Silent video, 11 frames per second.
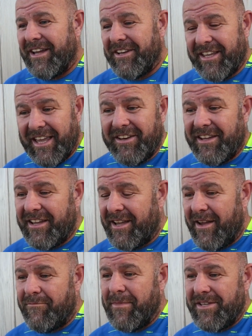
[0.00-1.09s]
again,
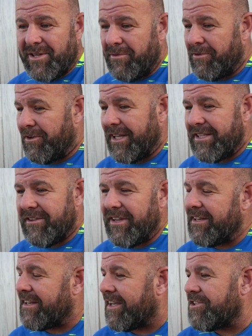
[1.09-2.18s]
I've mentioned it before, like
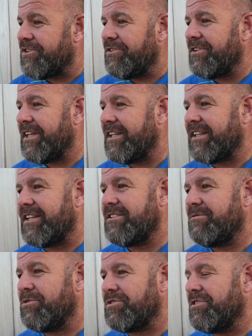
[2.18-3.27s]
Ian Dyson. Like
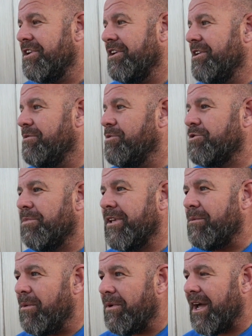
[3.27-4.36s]
Dyson was
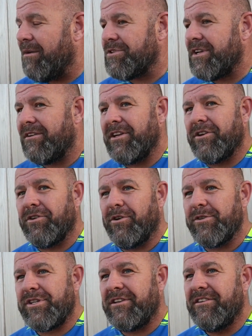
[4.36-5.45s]
unbelievable when I was down here
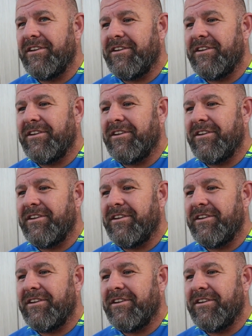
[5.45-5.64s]
coaching.